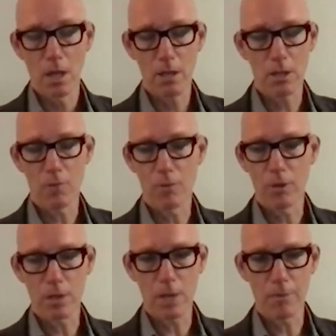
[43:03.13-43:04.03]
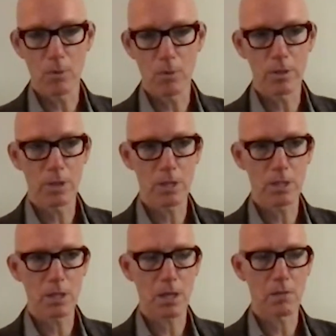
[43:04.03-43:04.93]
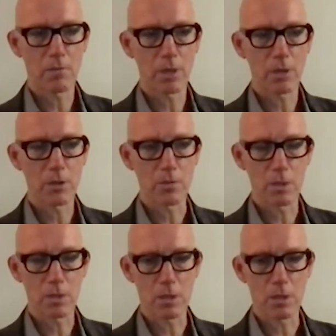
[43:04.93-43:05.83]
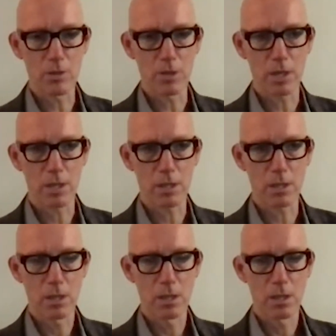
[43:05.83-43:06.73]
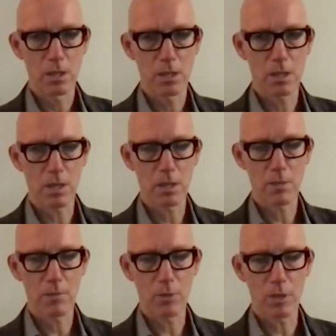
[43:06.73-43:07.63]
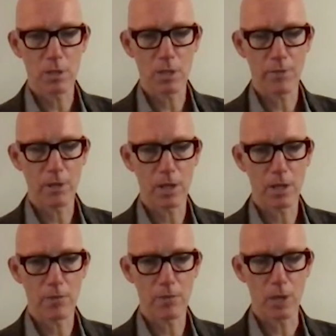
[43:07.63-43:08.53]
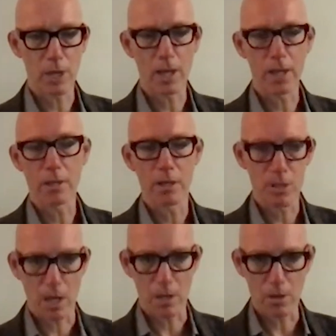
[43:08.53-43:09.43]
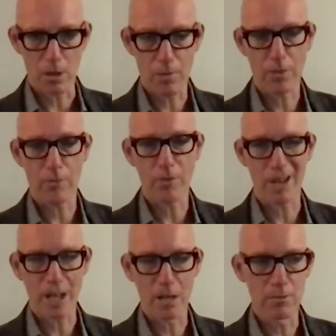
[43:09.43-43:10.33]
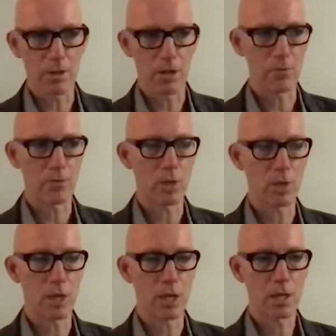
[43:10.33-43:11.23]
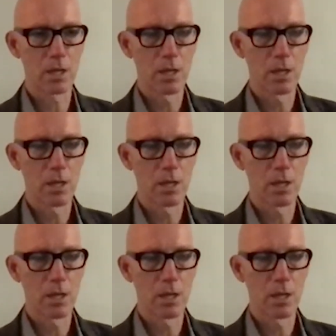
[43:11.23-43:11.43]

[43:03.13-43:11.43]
And so, for example, when the Genocide Convention was negotiated in 1947, 1948, and then signed off at the very end of 1948,